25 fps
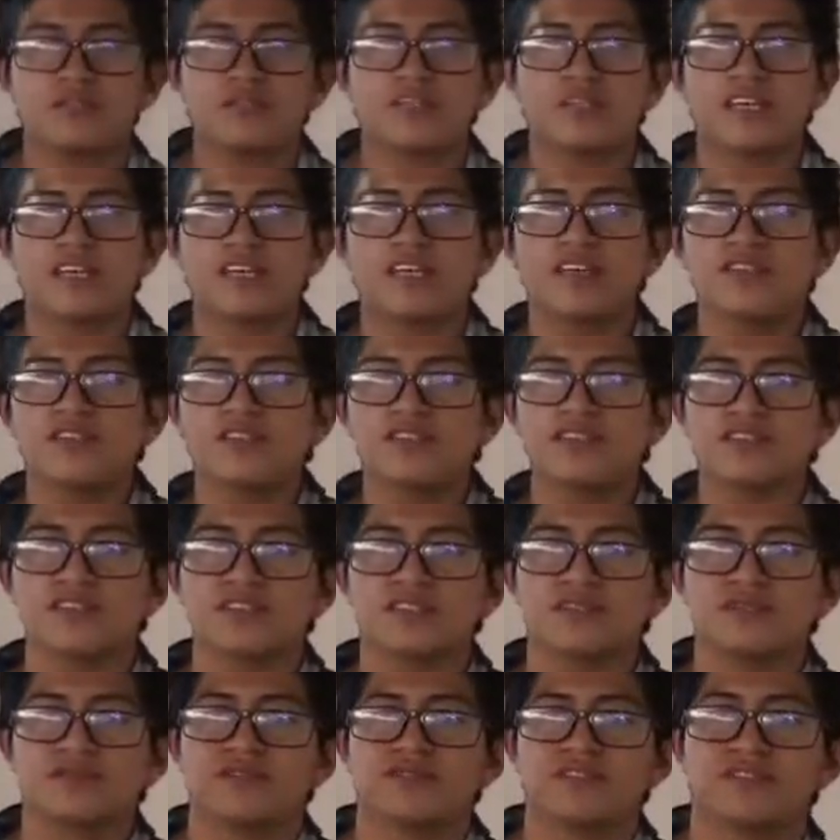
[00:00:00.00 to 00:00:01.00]
The effects
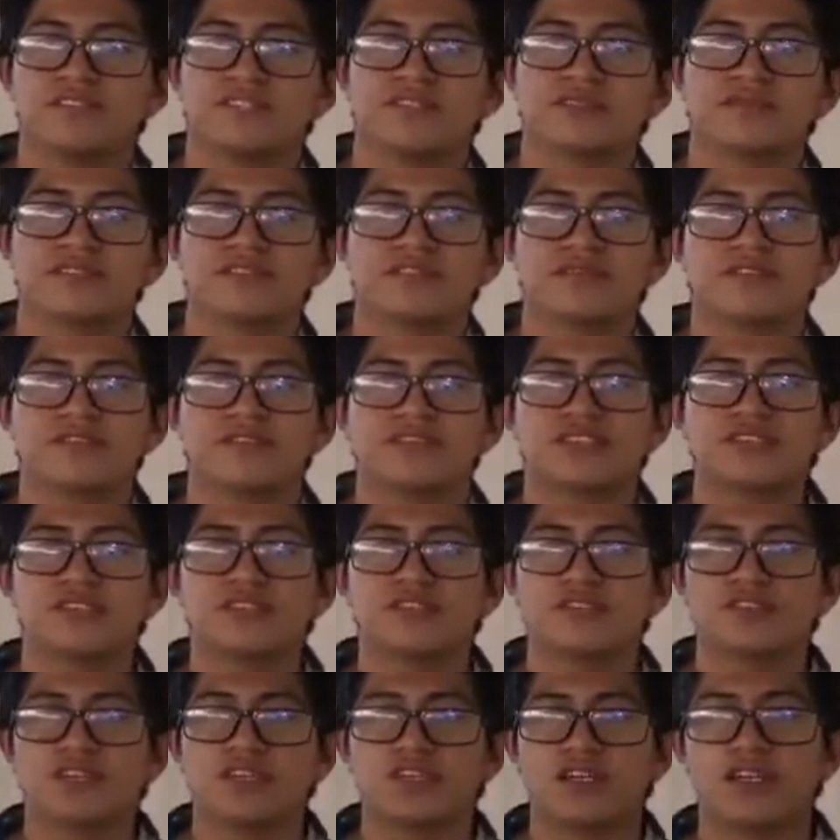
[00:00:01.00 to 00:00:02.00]
of voltage
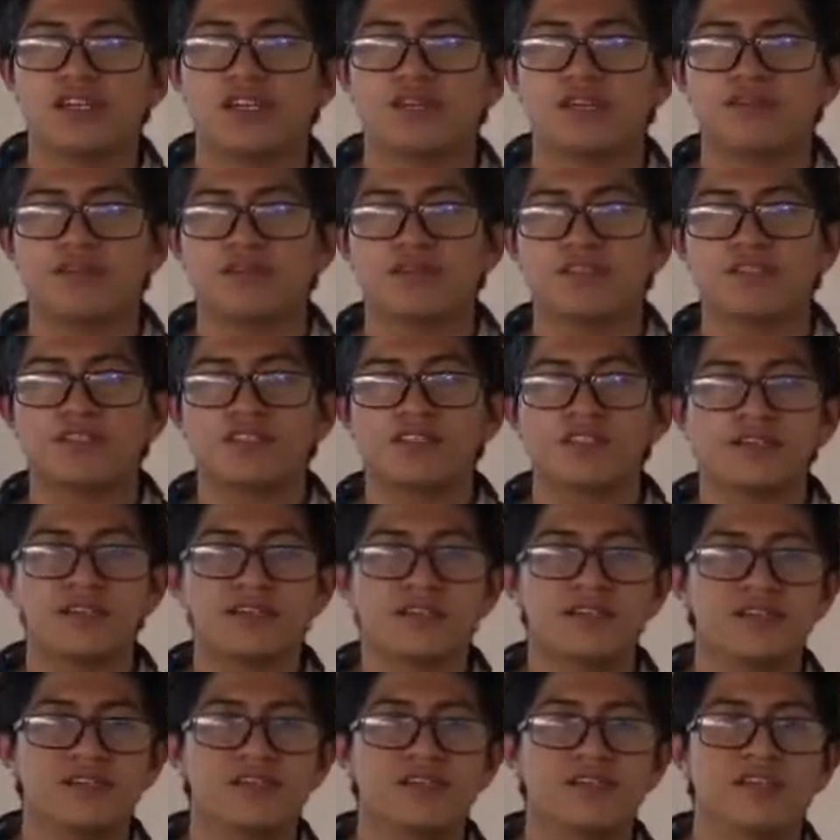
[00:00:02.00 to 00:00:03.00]
modification are
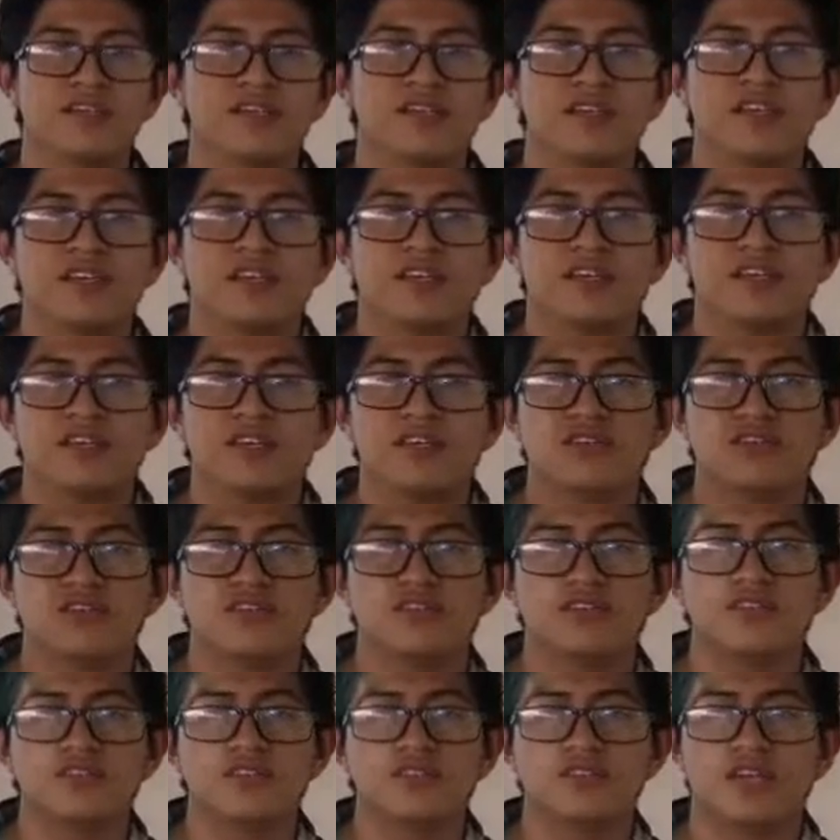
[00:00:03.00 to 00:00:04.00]
particularly
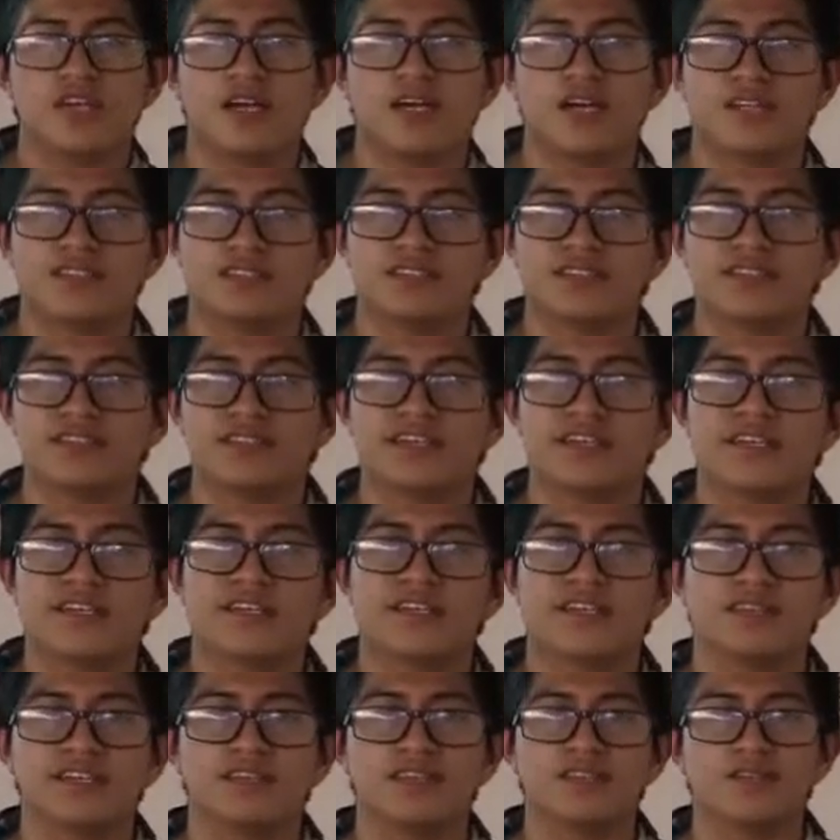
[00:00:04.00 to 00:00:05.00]
useful as they
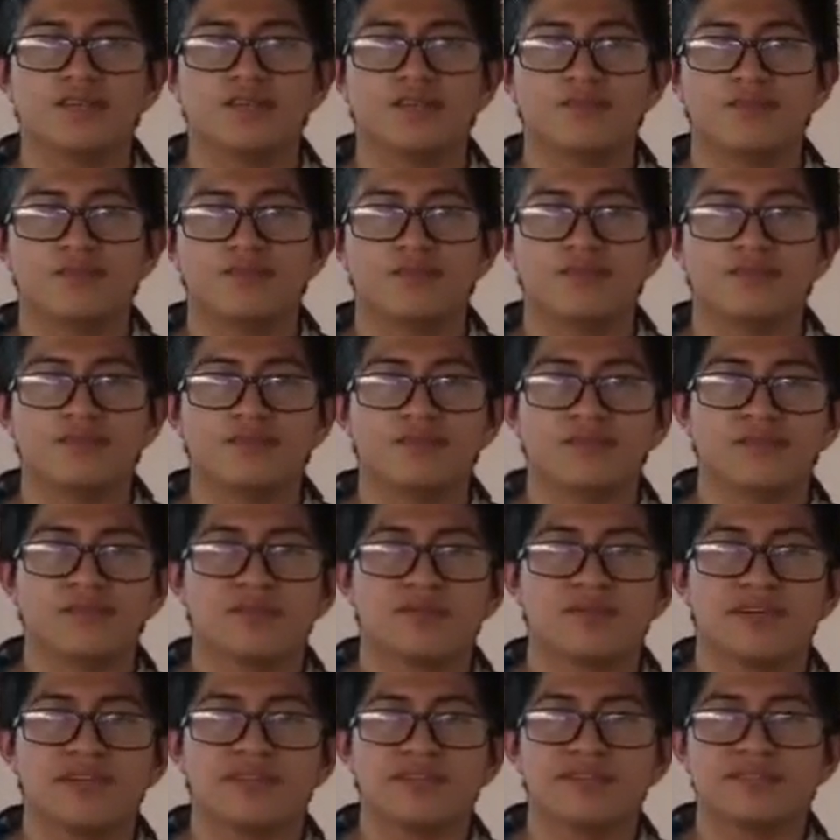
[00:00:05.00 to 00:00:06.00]
can
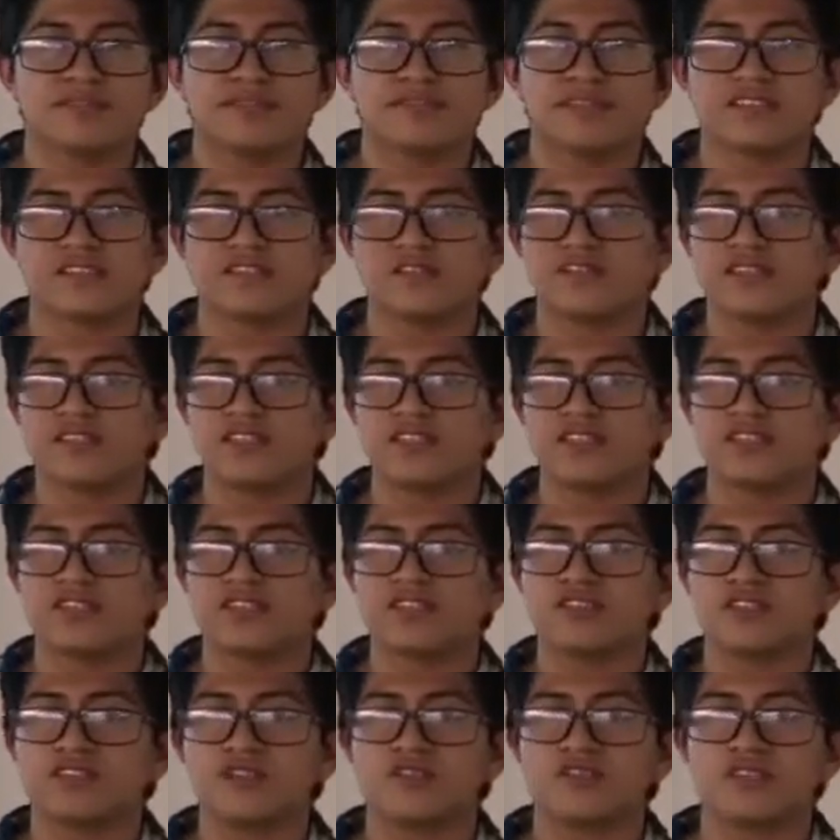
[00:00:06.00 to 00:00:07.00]
provide modification
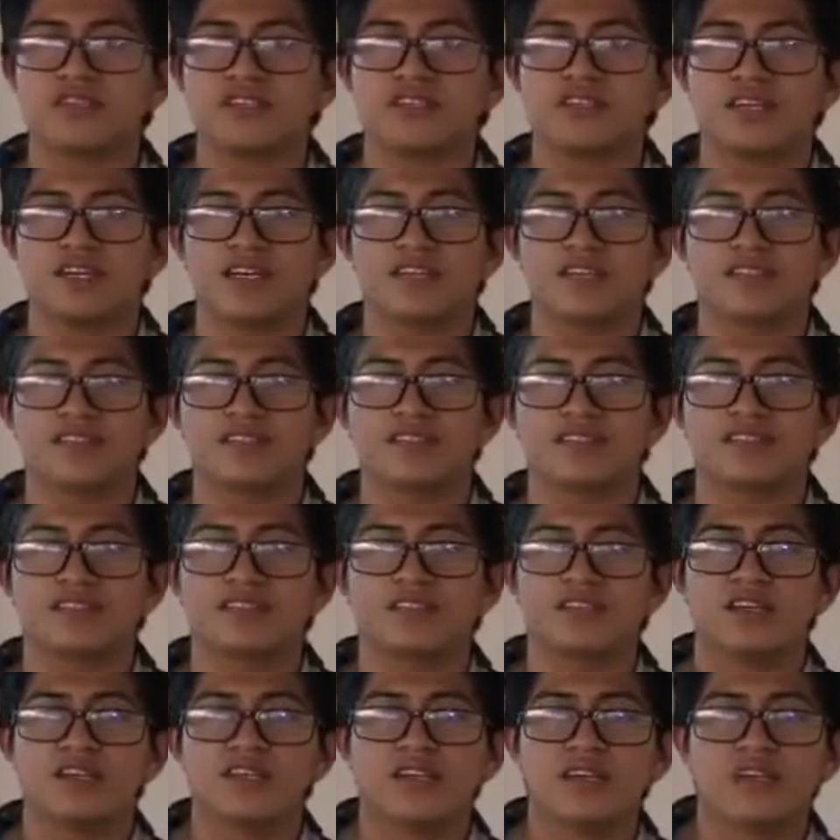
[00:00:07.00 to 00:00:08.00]
of IC
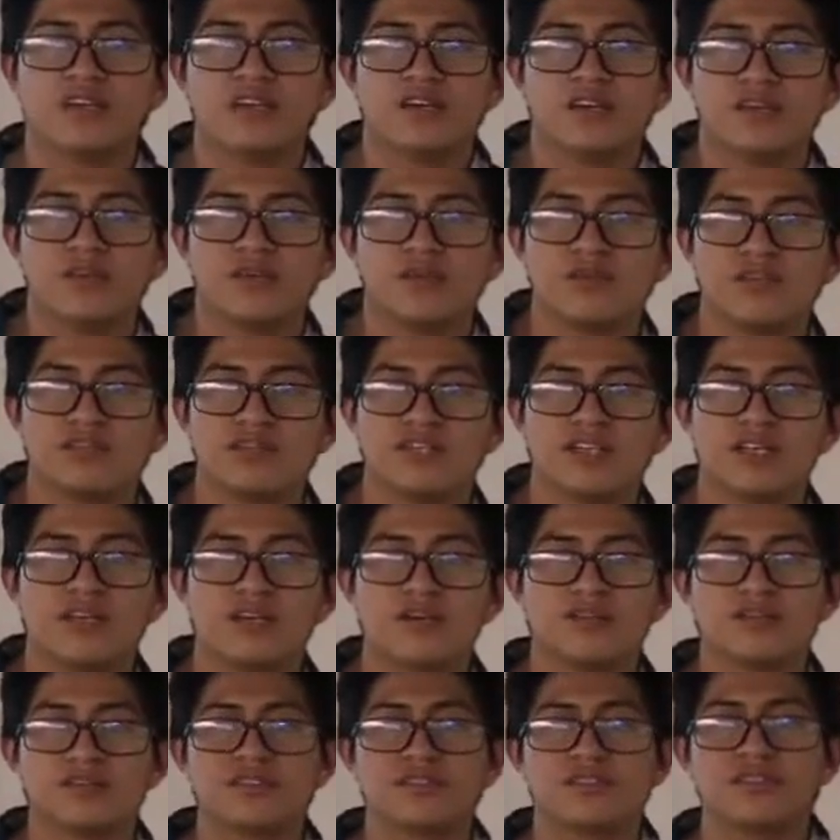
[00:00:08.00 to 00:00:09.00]

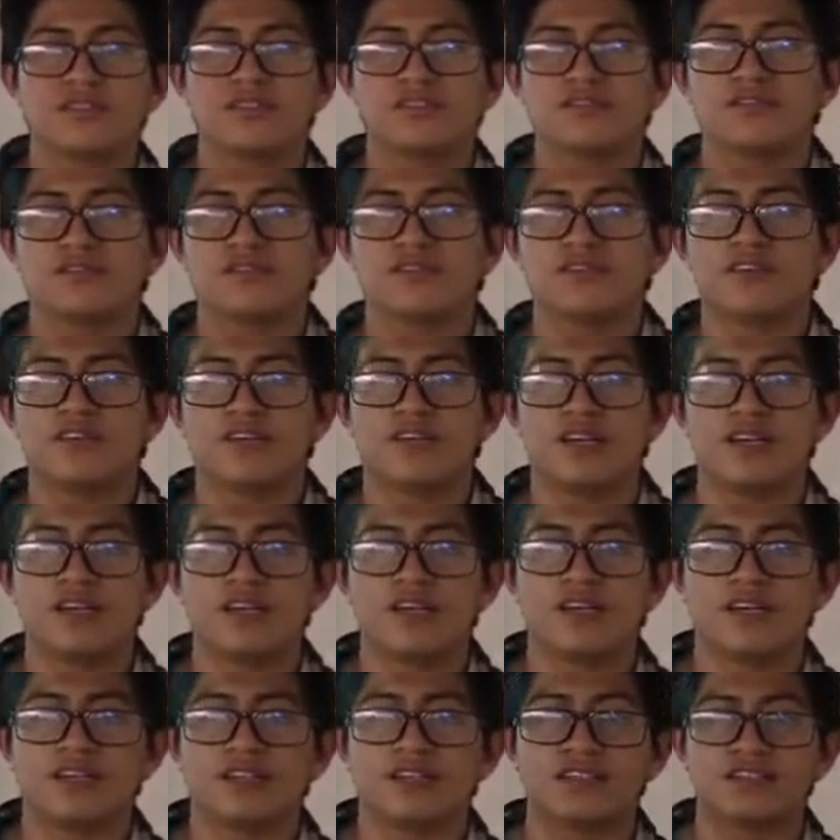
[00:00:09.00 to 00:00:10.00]
without need for
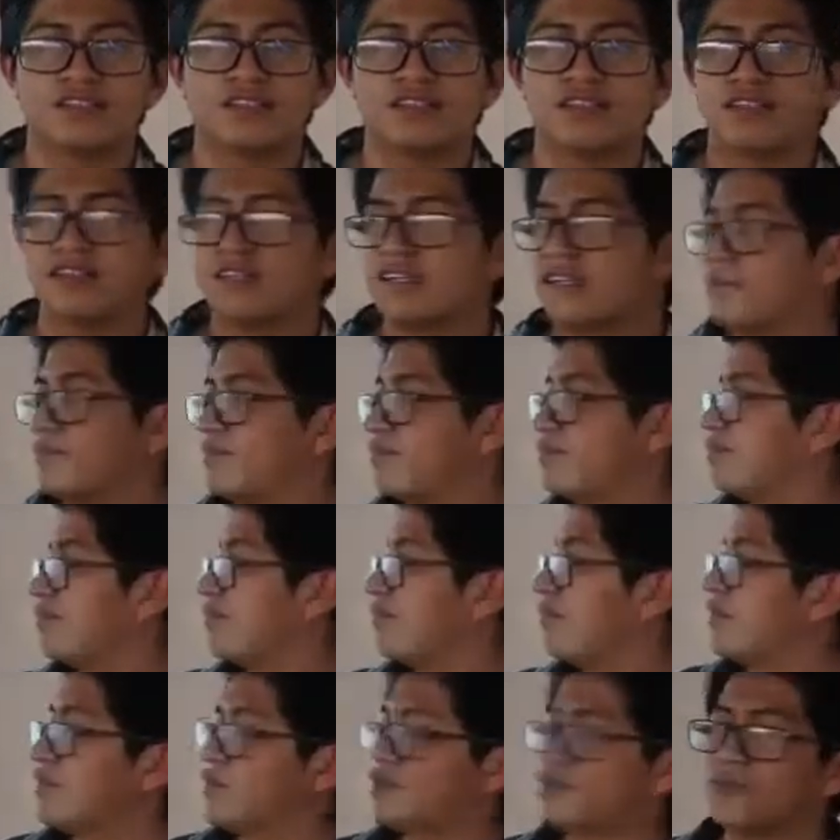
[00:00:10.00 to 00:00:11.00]
an external
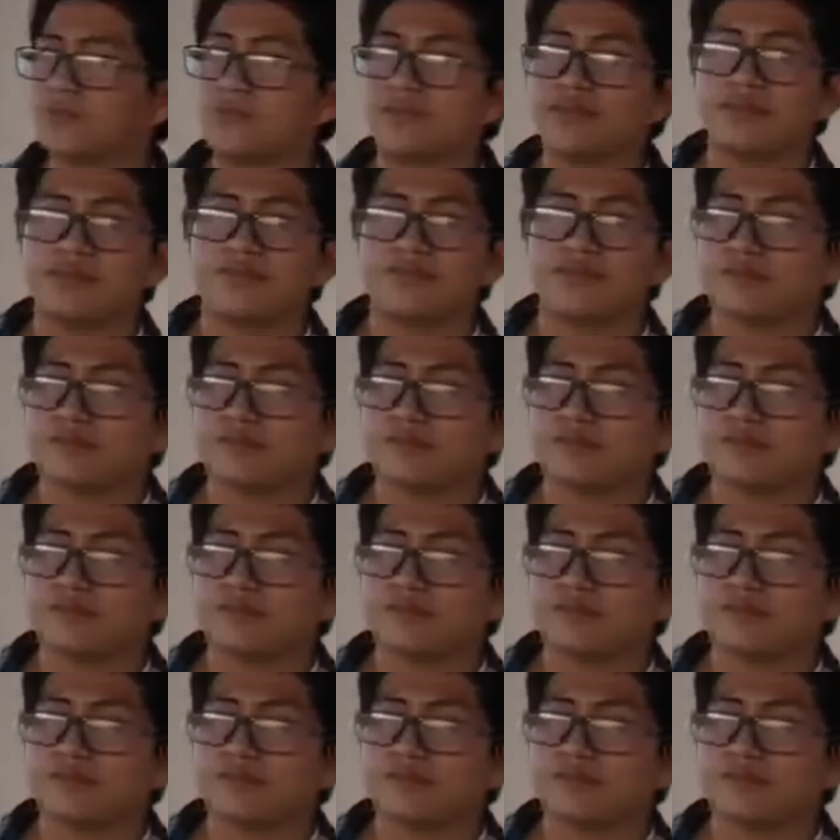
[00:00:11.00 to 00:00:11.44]
power supply.